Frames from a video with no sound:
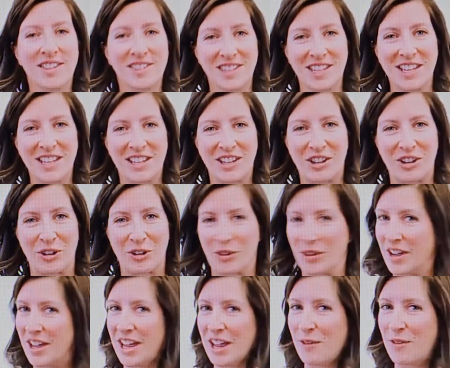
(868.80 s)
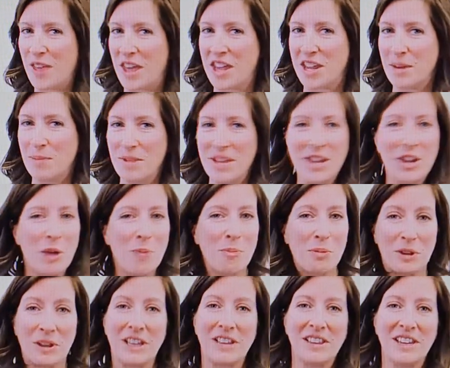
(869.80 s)
asking you if they can be
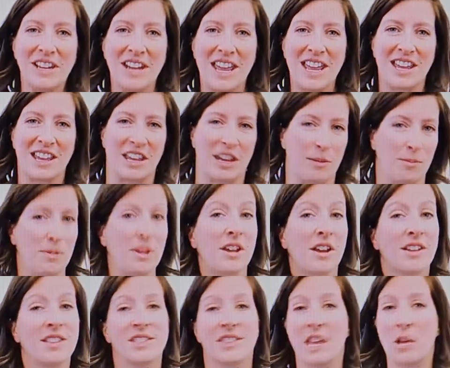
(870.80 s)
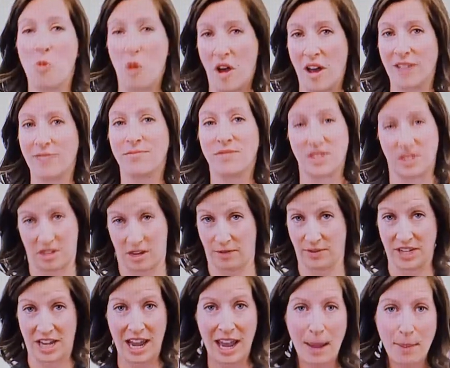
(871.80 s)
completely naked because they want
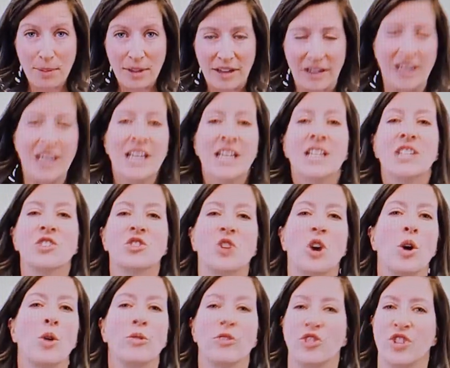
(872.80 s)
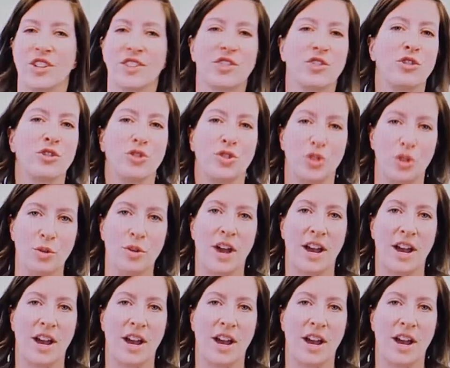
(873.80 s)
stuff to happen. So just do